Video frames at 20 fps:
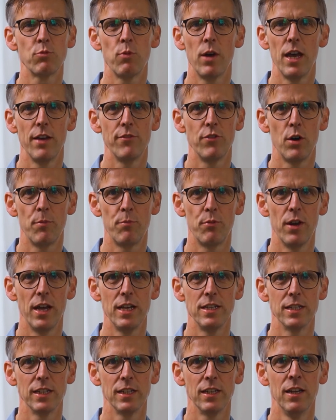way of
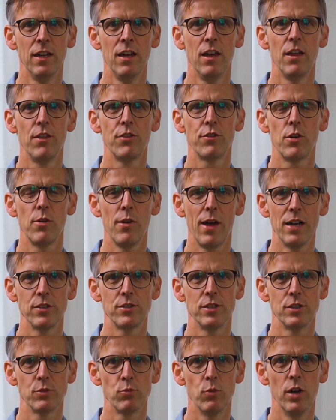operating throughout
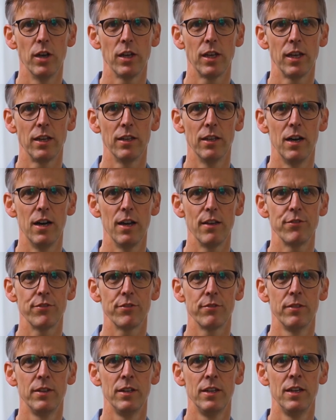his working life,